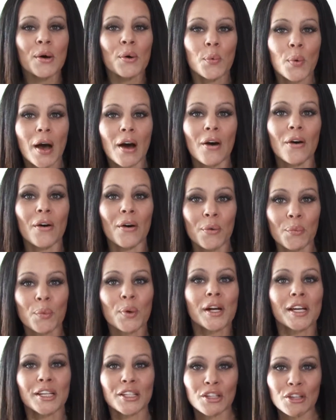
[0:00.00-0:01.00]
Well, we're
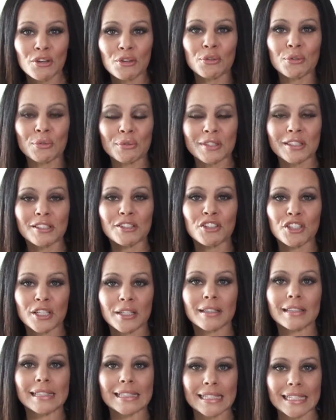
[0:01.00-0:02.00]
going to use
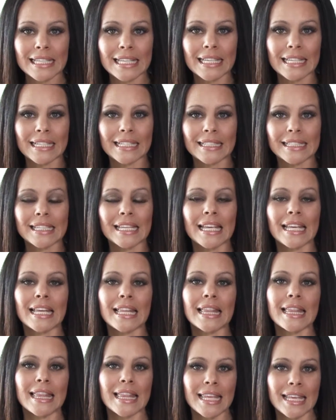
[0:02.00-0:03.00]
chia seeds
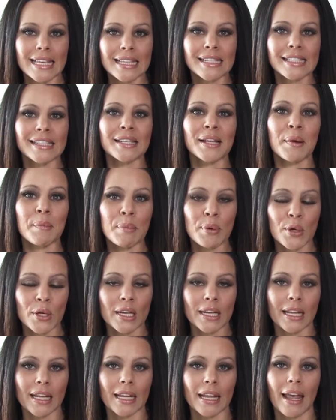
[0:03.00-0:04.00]
in this pudding,